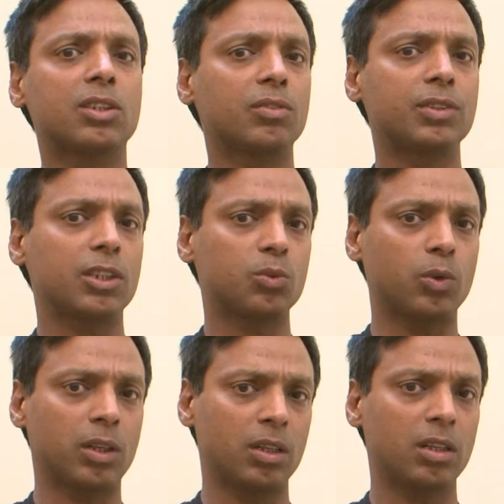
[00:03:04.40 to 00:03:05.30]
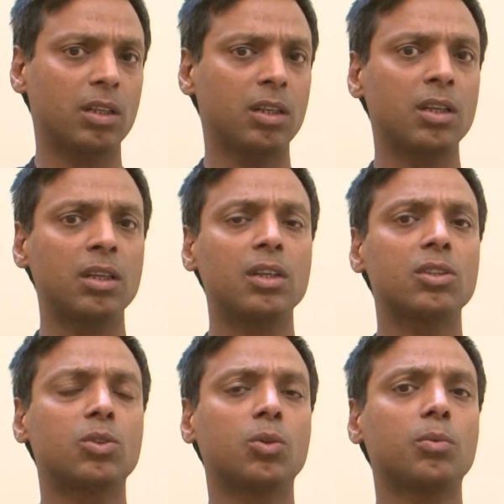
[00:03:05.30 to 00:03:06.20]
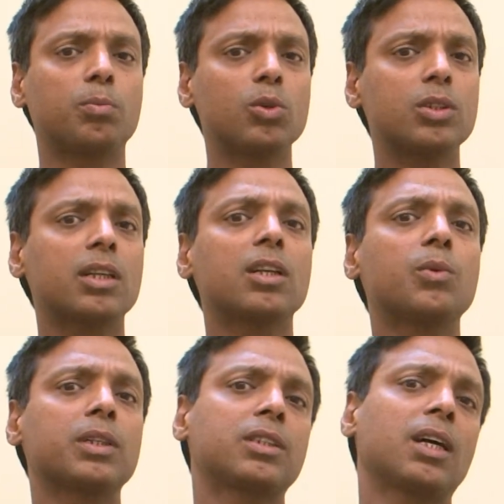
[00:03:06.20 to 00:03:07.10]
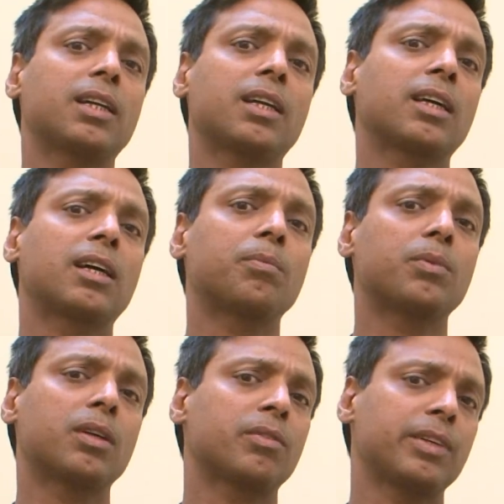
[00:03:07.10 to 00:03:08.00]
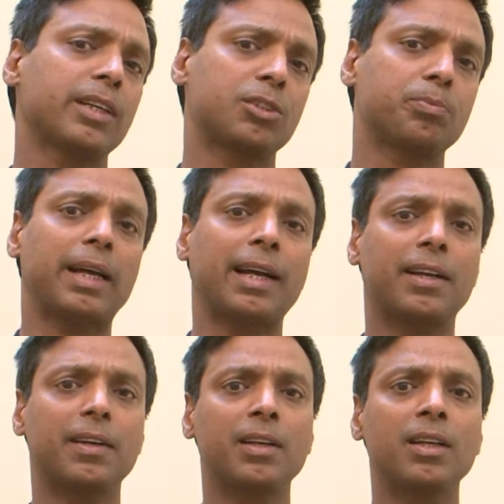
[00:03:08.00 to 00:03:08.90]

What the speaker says: of just one. So PoolCircle was started a couple of years back